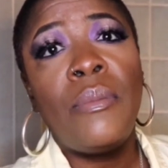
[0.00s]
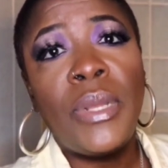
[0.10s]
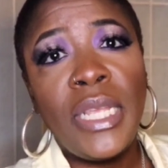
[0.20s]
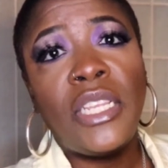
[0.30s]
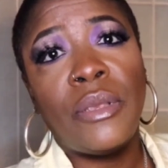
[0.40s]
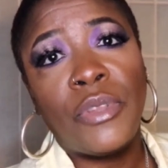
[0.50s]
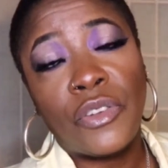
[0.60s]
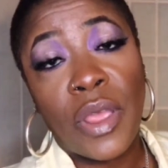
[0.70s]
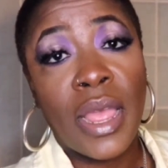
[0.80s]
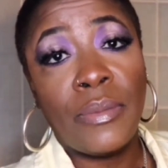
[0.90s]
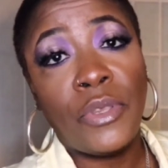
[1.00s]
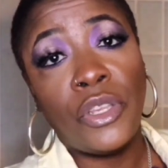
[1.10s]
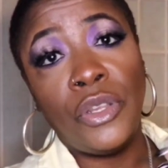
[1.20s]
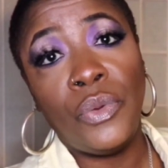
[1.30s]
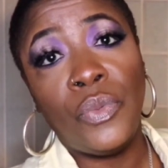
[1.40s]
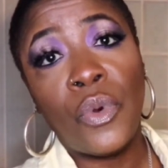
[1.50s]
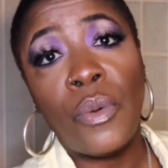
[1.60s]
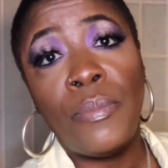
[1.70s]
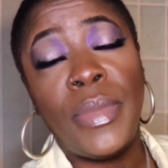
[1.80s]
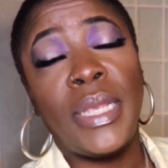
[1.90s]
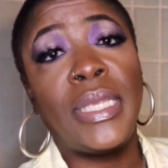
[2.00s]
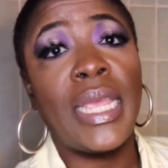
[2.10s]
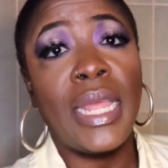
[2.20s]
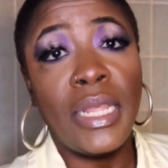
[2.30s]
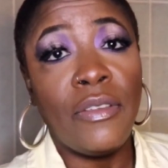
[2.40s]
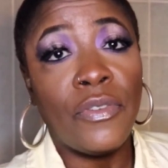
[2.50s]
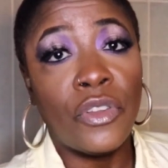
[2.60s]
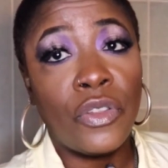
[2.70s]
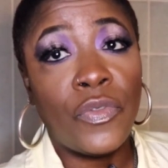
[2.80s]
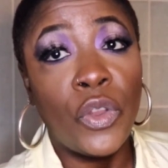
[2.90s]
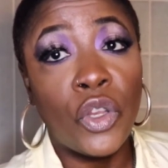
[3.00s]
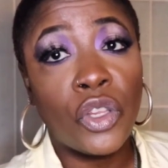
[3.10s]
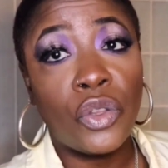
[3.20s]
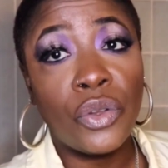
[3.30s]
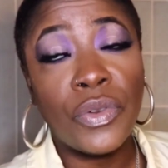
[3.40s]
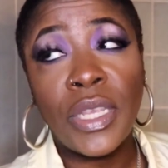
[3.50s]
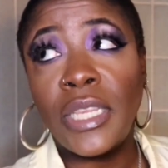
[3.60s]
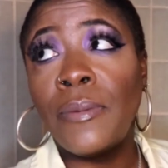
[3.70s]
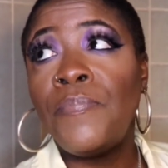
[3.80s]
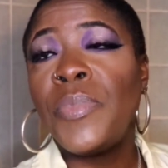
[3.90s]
please subscribe so you won't miss any future stories.